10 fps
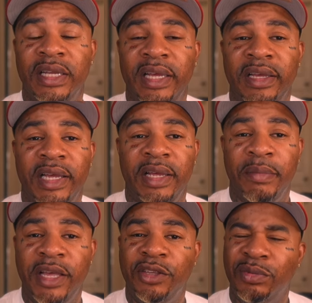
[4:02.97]
And
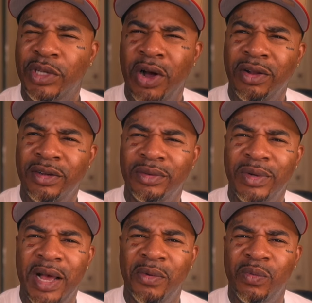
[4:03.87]
make you taller
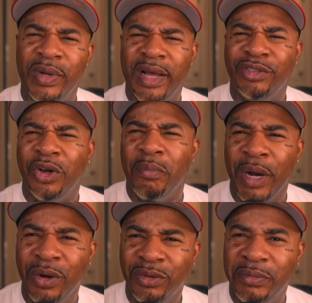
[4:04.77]
without your
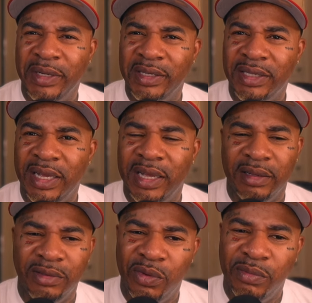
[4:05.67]
bones being the same.
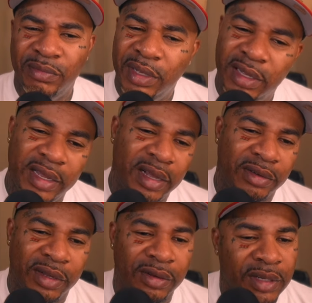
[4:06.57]
Man, I don't
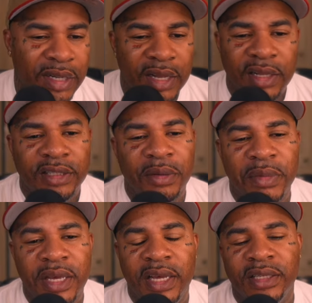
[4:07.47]
know. To me,
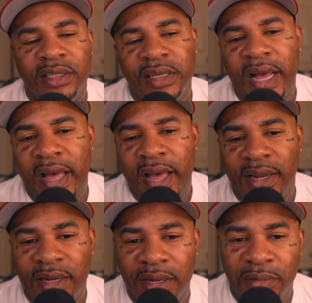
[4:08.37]
it's just not
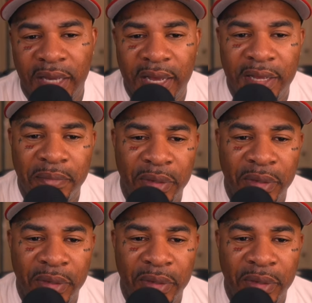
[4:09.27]
adding up, gang.